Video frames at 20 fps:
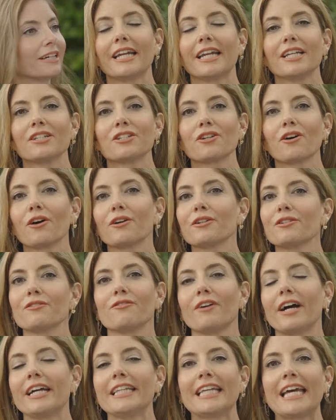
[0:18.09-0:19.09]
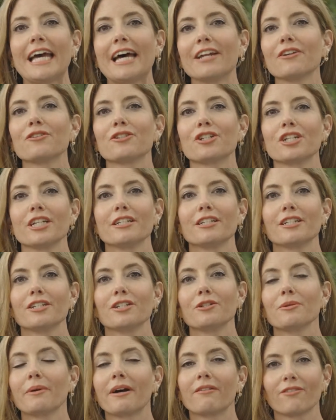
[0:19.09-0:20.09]
it's hard to find the energy to
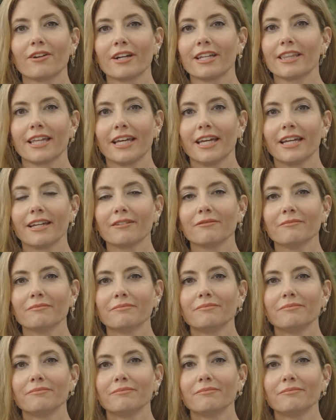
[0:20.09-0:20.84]
do everything.